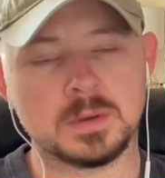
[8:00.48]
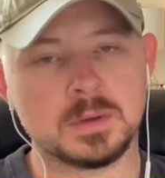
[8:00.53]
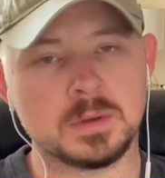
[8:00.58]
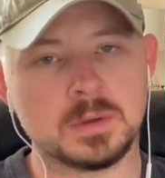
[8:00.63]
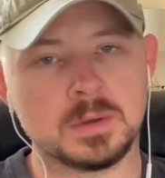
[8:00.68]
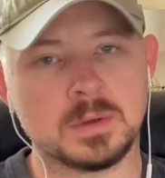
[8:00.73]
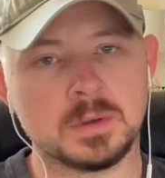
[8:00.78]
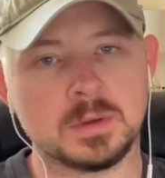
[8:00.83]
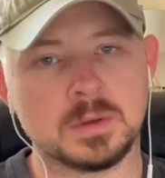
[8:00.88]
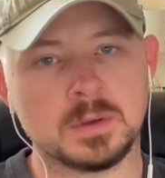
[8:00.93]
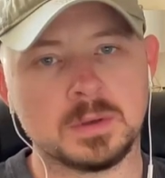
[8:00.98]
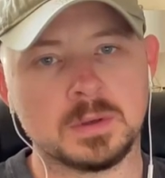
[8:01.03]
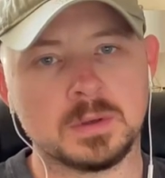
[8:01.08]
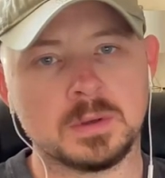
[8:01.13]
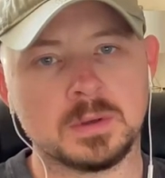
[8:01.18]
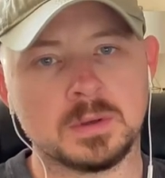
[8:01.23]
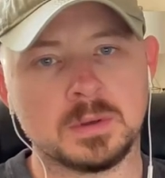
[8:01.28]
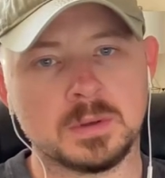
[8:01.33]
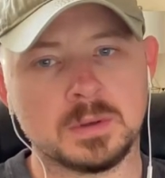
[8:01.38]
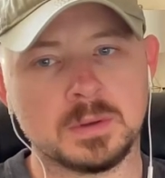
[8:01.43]

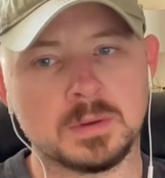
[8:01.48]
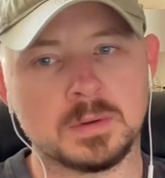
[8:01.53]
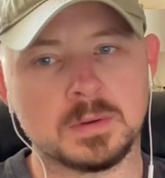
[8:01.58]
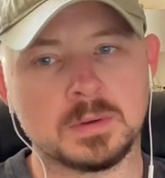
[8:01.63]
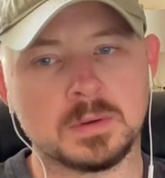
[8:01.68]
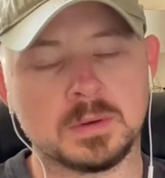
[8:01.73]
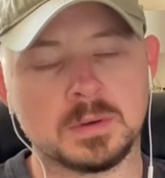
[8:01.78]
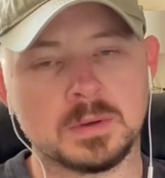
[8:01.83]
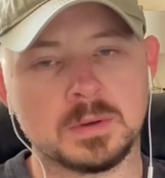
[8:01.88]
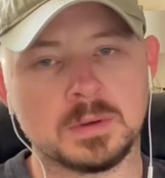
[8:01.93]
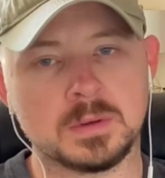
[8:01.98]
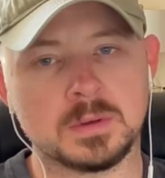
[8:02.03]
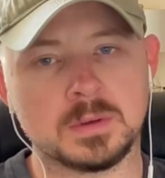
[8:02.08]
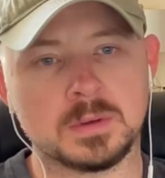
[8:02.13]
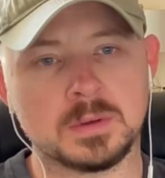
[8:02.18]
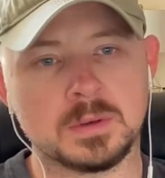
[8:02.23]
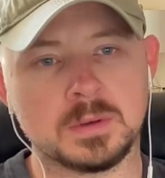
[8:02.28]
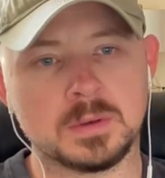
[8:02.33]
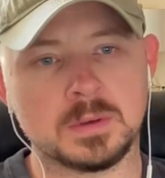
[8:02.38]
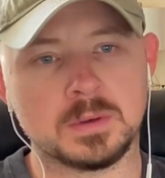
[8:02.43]

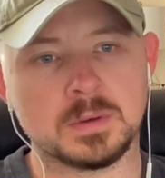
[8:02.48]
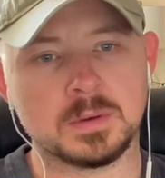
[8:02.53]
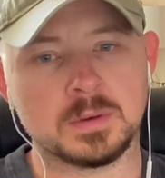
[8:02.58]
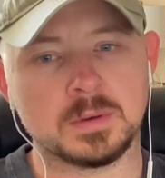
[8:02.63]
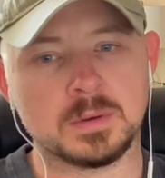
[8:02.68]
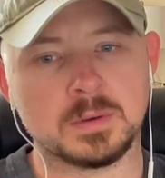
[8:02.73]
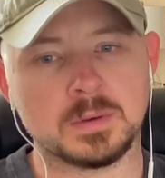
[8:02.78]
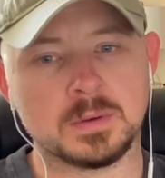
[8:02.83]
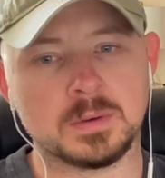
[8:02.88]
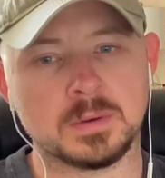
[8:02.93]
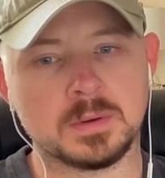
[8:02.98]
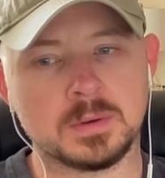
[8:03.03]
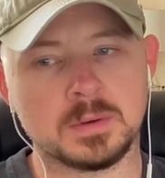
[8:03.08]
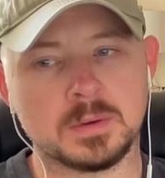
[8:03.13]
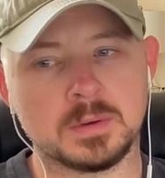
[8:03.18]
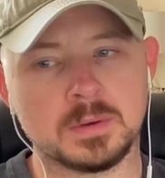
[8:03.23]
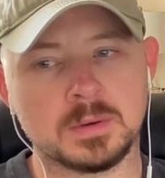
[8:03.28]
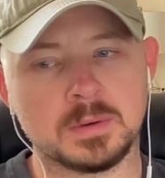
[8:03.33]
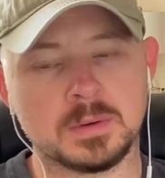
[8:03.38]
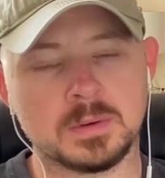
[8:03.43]

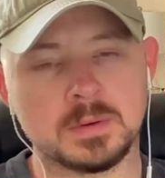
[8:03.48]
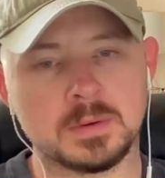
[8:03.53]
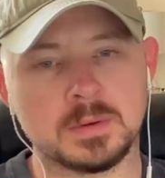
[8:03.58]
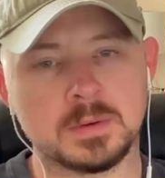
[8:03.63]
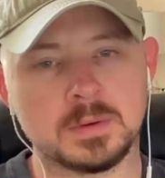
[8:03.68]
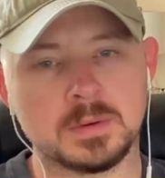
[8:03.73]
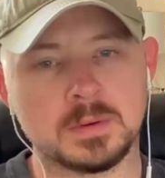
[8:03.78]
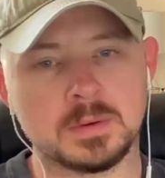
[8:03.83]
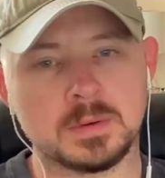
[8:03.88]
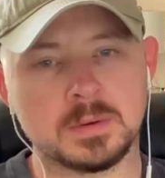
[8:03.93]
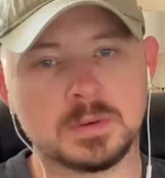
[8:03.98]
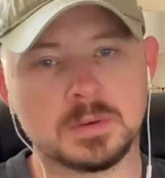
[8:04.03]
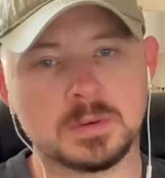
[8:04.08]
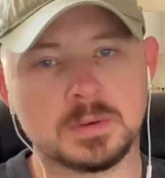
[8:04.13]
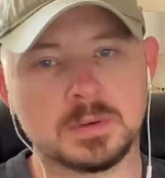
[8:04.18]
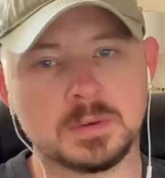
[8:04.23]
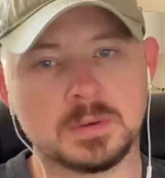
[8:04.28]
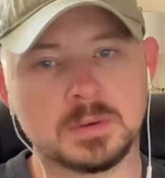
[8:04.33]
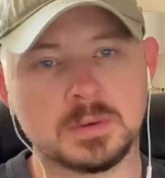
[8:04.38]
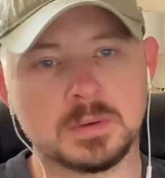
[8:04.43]

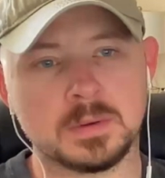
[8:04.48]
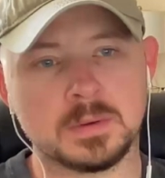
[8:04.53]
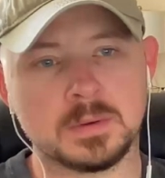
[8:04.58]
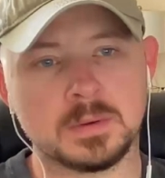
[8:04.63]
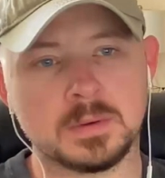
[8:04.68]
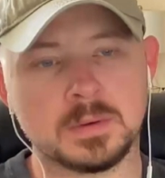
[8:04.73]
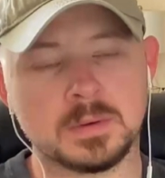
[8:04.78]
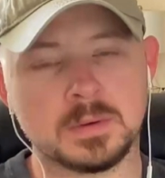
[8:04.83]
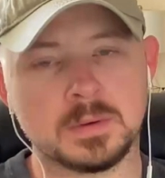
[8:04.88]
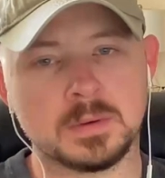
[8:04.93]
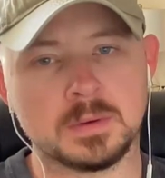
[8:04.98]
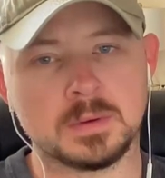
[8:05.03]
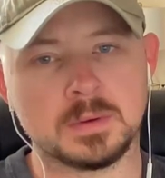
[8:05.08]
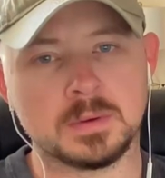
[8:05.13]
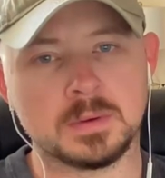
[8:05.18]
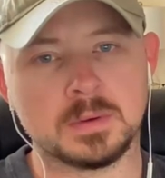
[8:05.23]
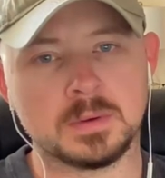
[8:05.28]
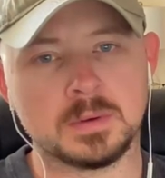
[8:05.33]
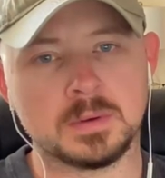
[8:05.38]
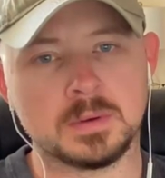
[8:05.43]

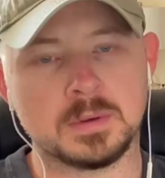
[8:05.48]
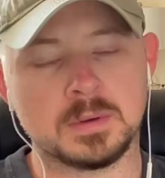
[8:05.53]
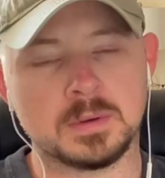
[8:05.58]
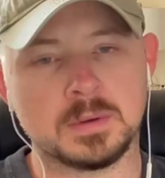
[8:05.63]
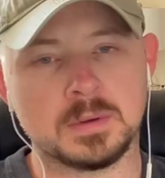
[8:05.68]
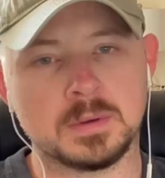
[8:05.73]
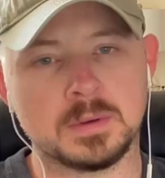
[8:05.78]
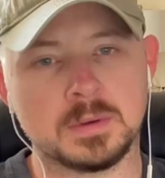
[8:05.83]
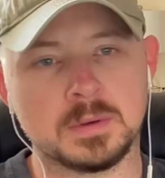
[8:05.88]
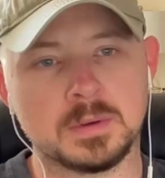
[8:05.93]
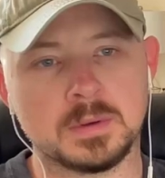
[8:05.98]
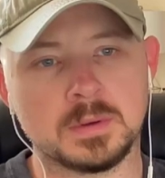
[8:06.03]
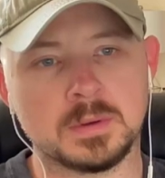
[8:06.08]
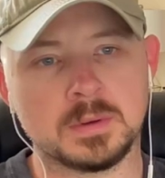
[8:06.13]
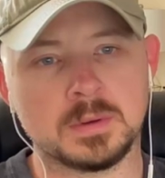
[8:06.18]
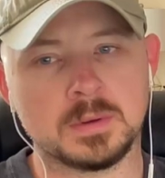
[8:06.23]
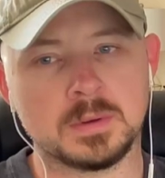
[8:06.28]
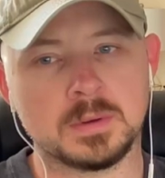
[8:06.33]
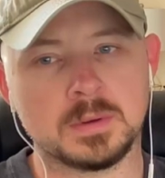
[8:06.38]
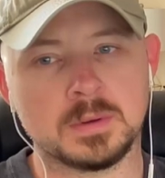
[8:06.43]

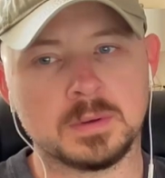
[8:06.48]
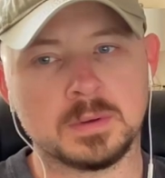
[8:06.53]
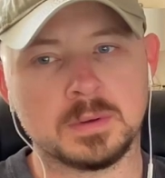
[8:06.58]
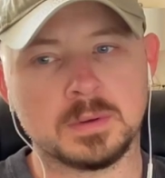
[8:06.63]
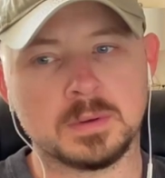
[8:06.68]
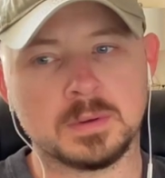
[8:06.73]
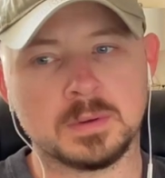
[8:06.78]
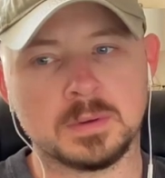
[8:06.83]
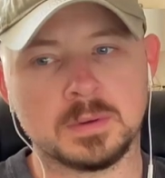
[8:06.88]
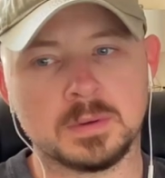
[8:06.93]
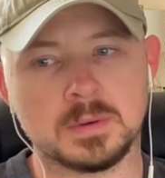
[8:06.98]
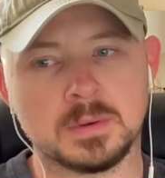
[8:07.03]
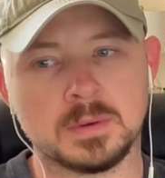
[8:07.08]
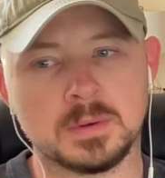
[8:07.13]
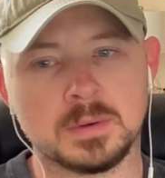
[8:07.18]
No one is speaking in this clip.